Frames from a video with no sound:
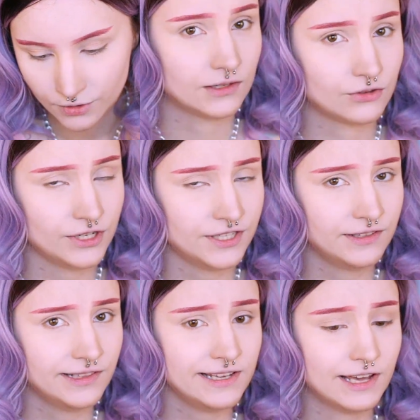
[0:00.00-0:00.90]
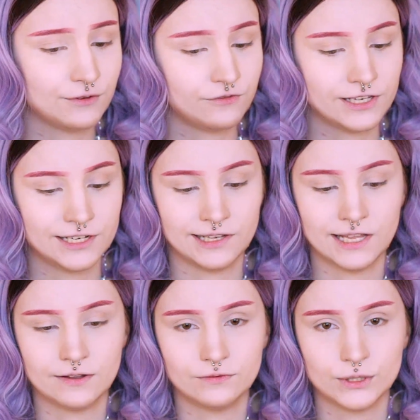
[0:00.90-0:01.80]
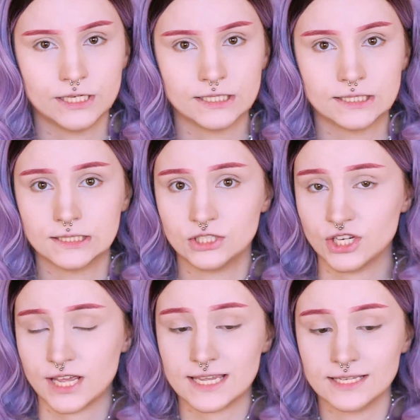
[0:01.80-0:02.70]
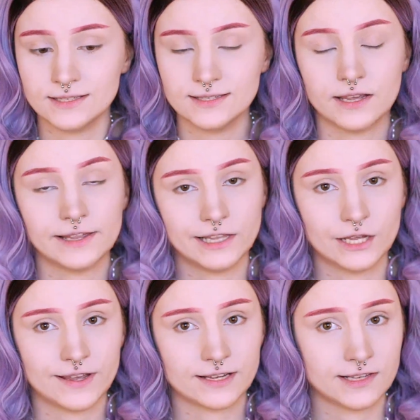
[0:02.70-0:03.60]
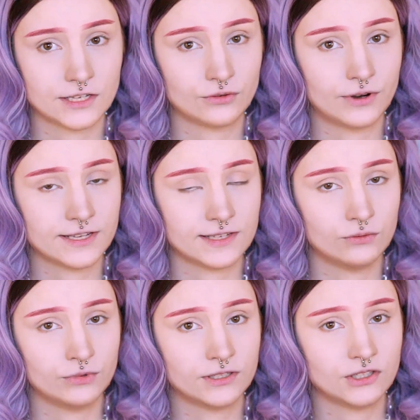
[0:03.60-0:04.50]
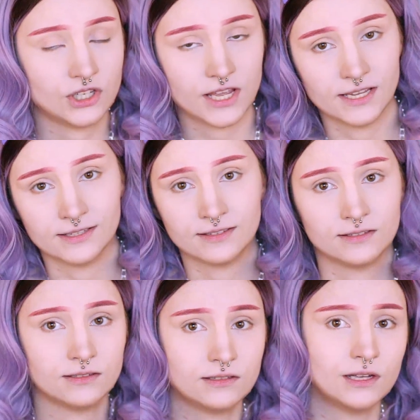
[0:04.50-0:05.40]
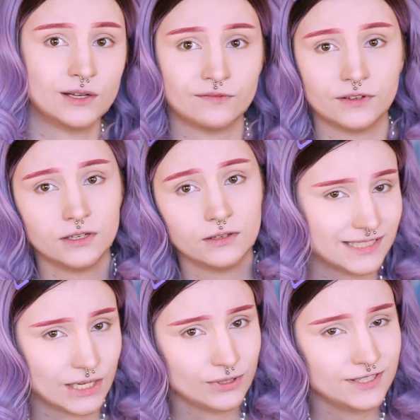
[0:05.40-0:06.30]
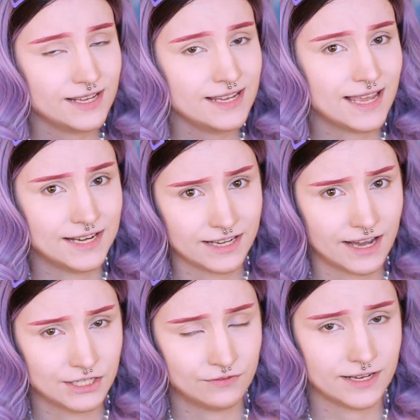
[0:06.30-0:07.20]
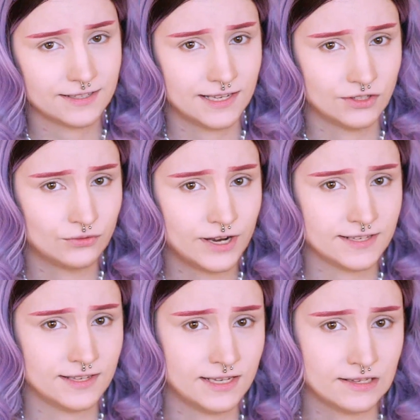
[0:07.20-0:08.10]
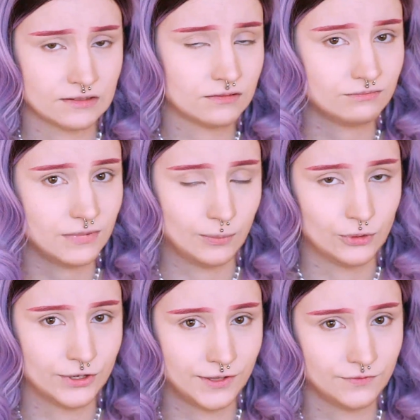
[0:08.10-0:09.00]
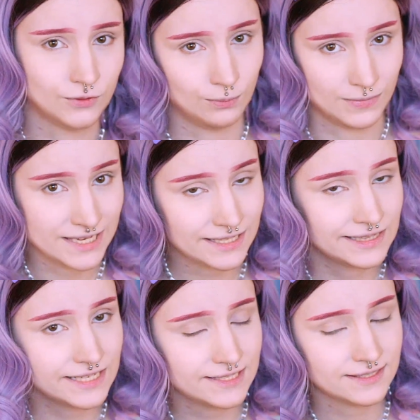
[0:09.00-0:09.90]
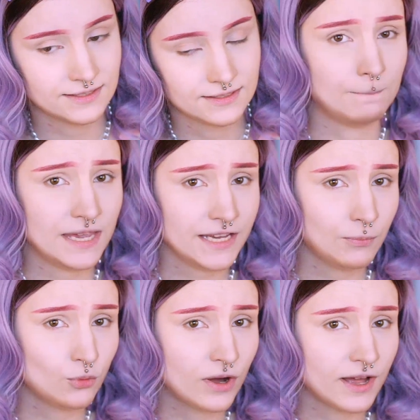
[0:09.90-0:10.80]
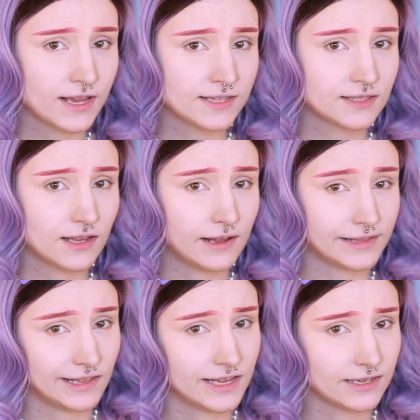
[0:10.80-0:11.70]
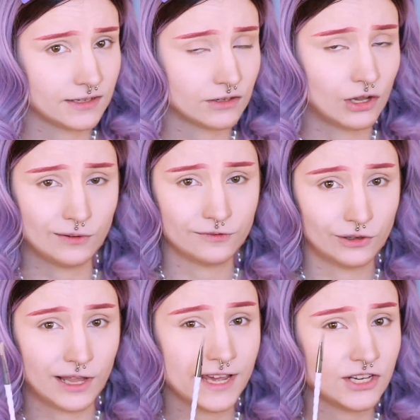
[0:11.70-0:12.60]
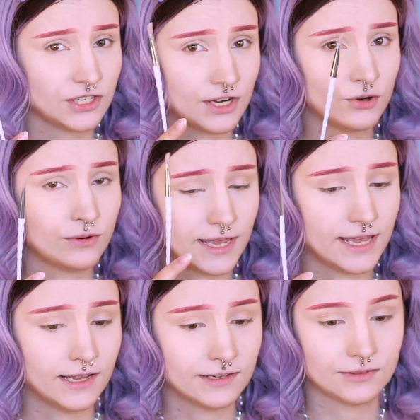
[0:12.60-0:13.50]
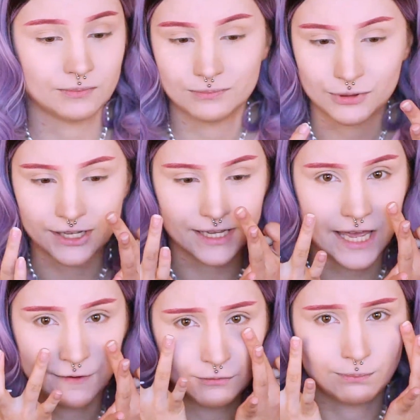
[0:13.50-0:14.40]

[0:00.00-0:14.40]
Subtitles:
And recently I fell in love with chains. I love accessorizing with chains and stuff. And I would say any kind of accessorizing is important for me at least. Makeup wise, I like colorful eyeshadow and pretty heavy